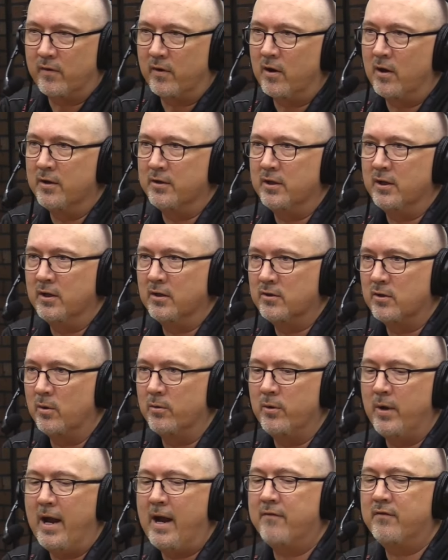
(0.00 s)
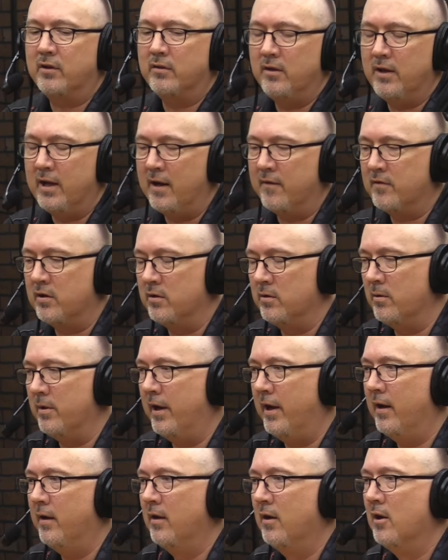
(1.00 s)
for hunting, so you have to you have to do
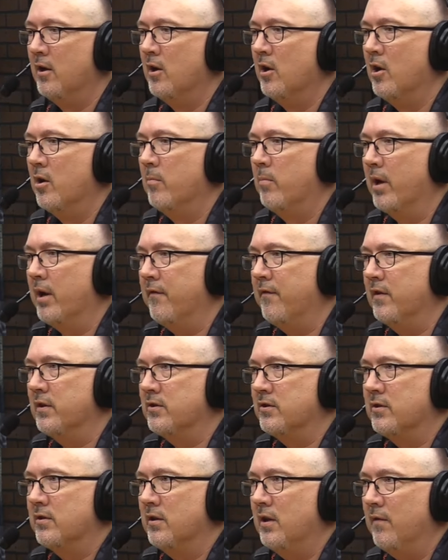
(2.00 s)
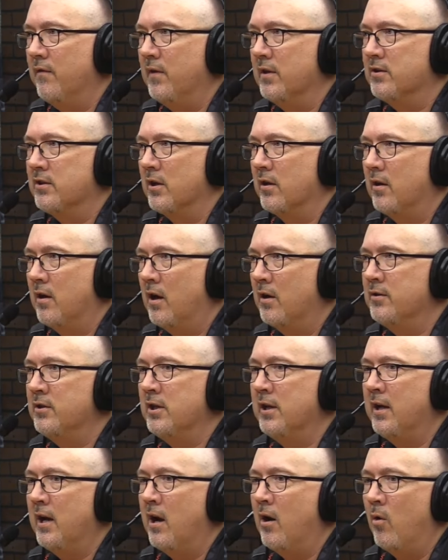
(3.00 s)
that. But if it's if it's
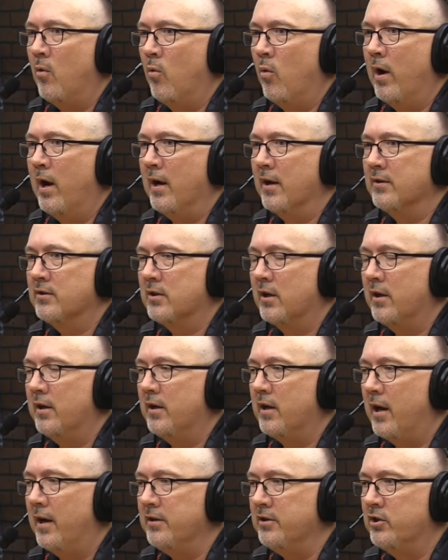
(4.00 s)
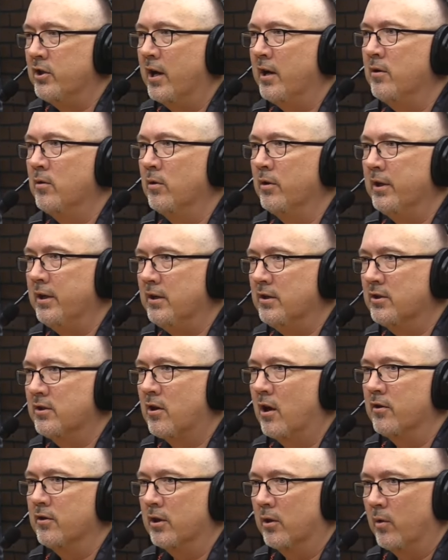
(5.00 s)
hunting out west, I, I generally
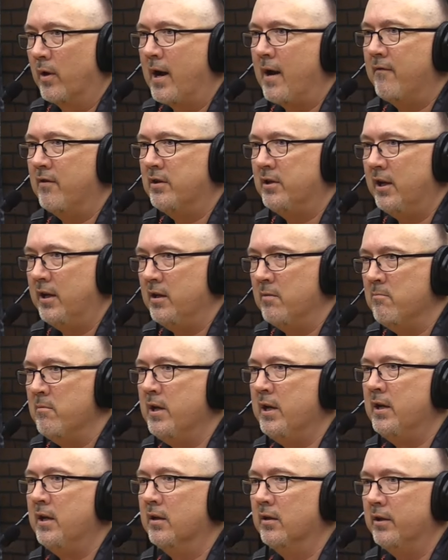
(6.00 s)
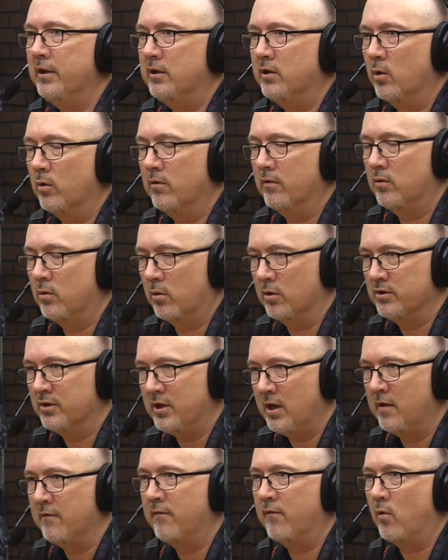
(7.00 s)
start to gravitate immediately to, towards
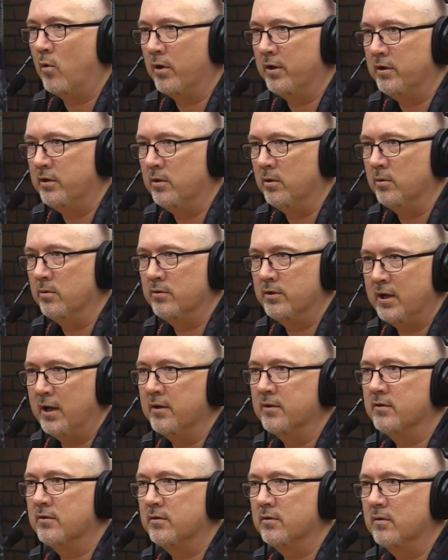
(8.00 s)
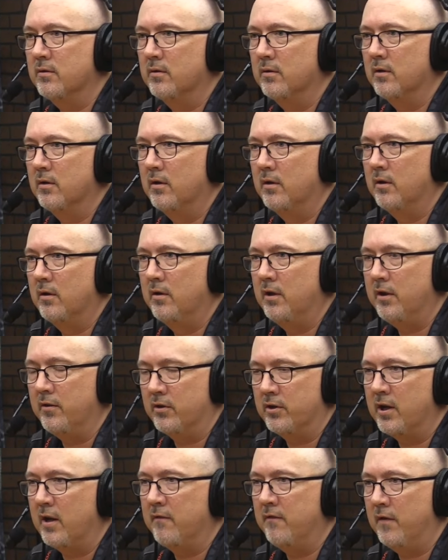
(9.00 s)
1042s, 10s, either
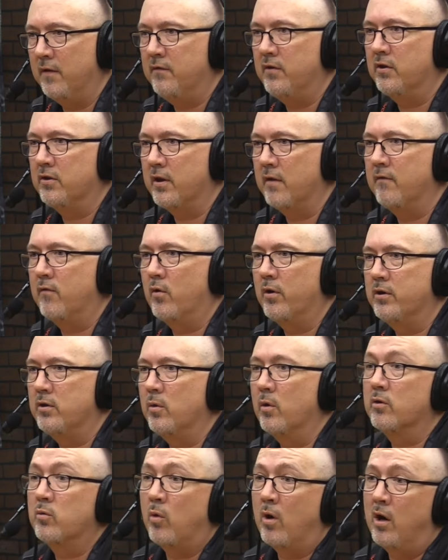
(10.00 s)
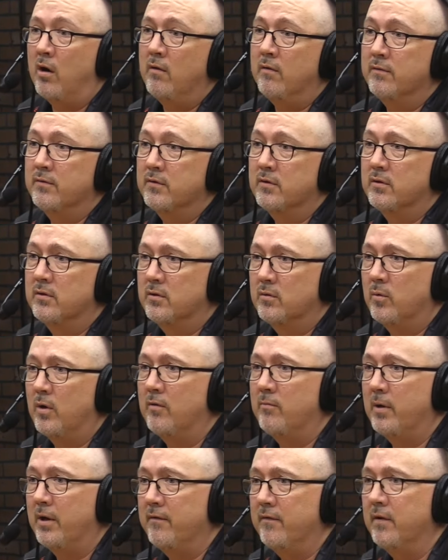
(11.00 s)
1050 or 1042 or 12s,
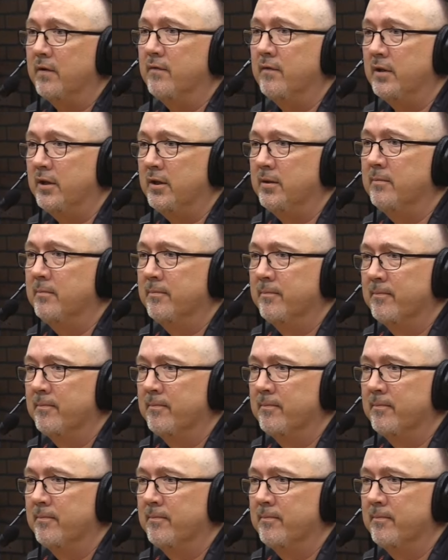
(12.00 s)
12 yeah. 50.